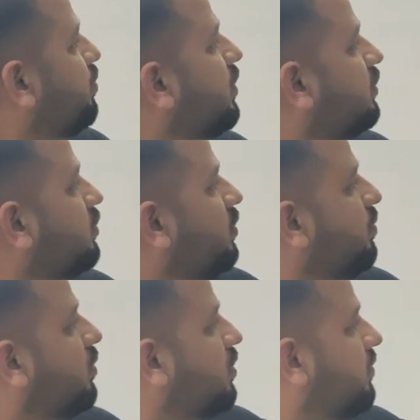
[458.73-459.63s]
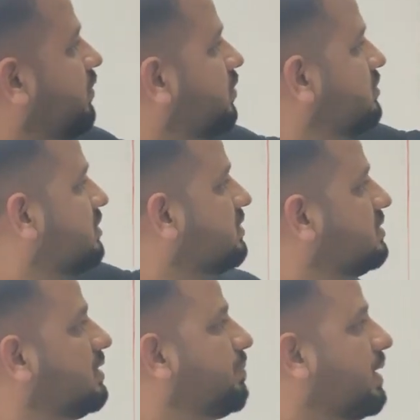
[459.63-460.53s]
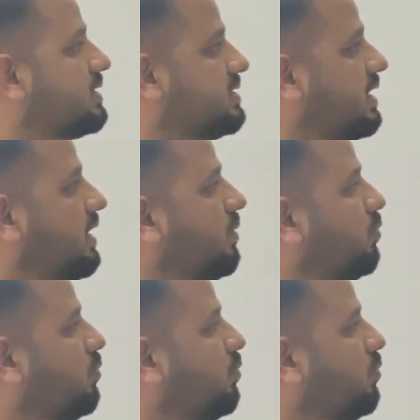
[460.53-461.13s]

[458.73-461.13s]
Pendant mon enfance, je passais